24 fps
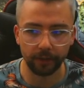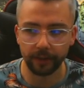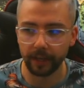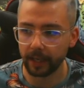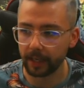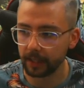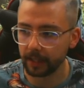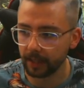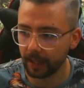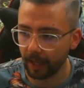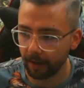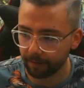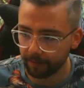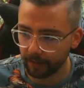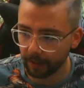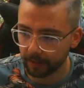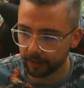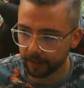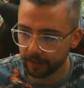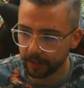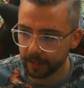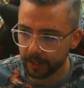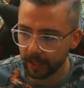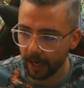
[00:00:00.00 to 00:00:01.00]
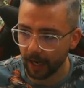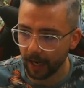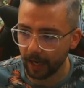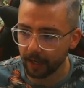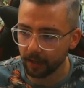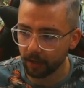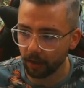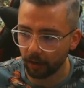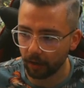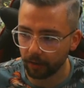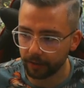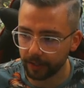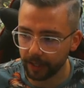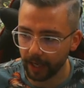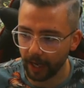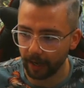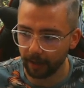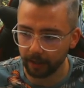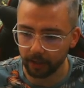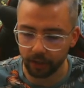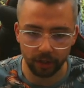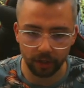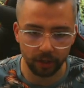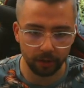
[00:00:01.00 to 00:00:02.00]
on the left hand side on the
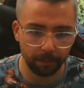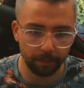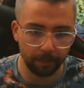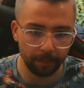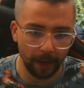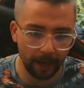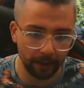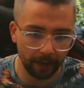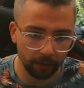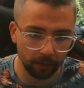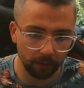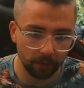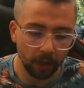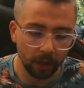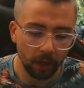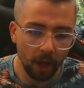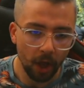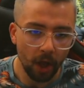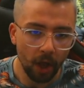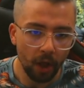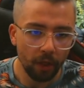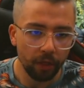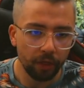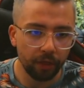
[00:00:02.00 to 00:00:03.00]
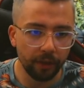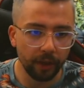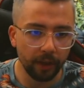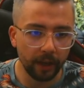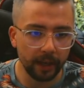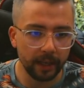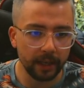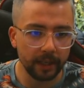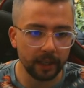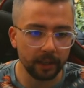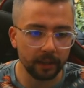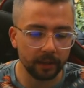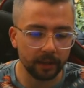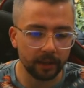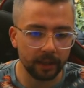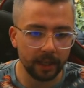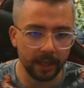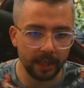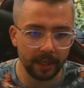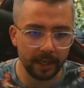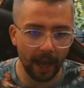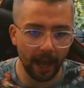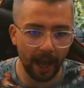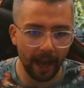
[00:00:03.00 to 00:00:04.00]
actions panel.
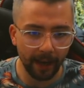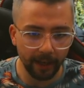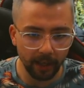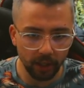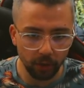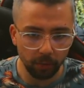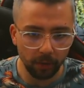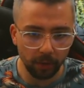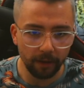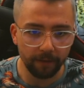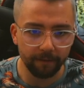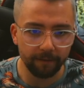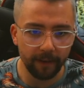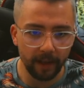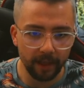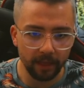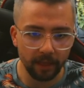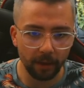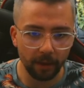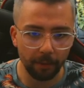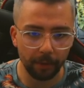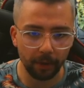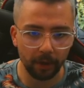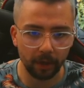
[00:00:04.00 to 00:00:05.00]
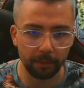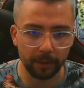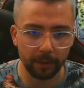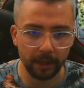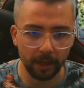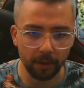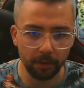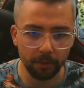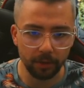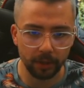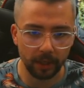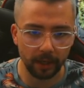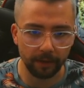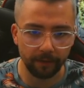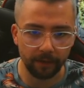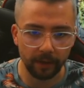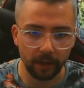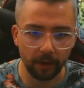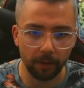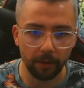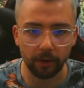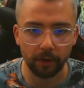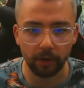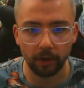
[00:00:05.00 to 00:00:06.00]
The actual event that we're going to be using, if
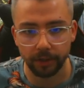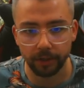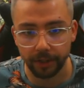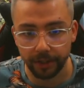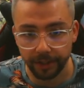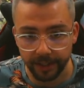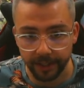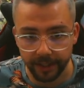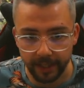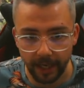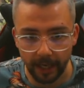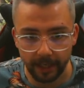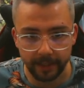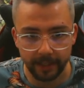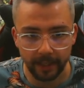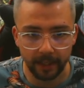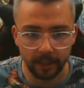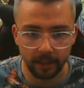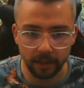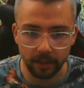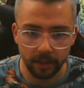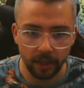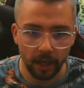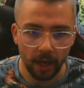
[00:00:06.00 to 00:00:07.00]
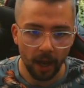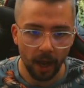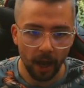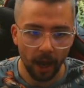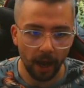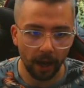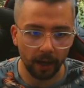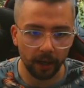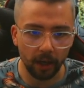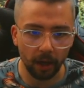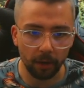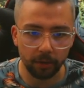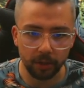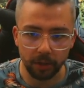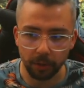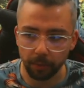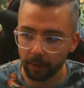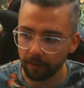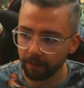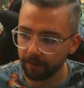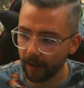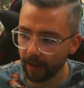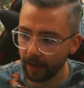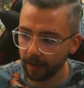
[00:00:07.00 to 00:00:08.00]
you go across to settings and go
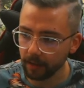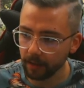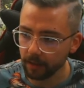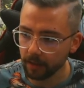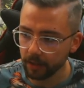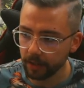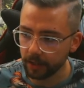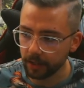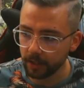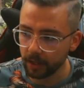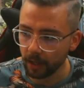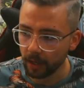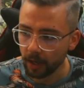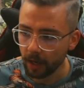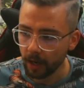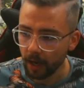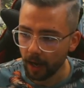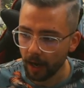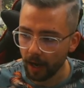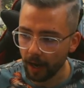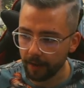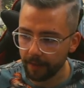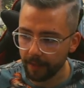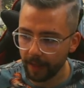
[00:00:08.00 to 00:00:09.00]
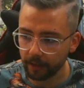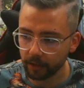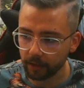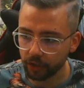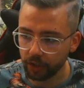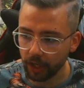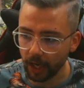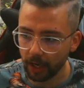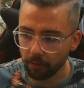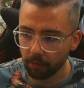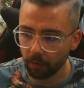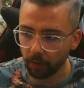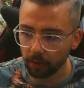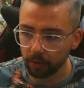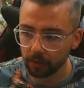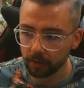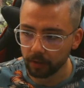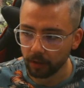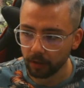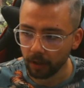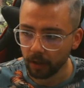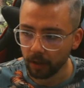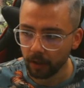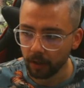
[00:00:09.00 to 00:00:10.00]
to events and then
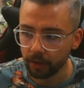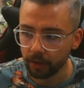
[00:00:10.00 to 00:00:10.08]
general,